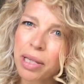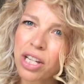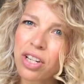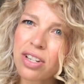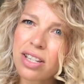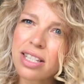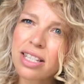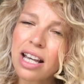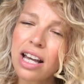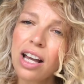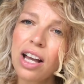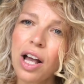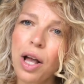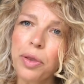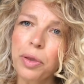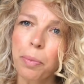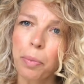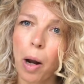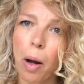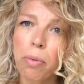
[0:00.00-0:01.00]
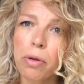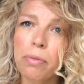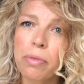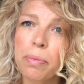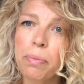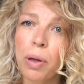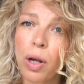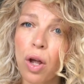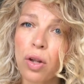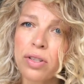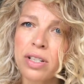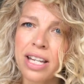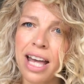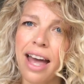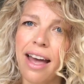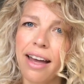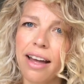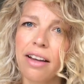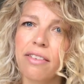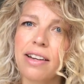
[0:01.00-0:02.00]
Because the problem with blonde
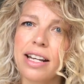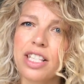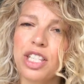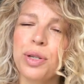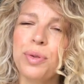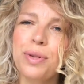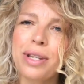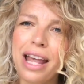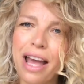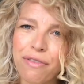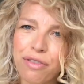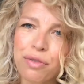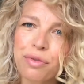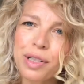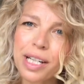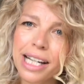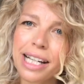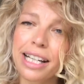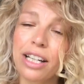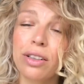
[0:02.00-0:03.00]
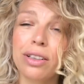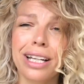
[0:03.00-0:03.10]
hair is you never really,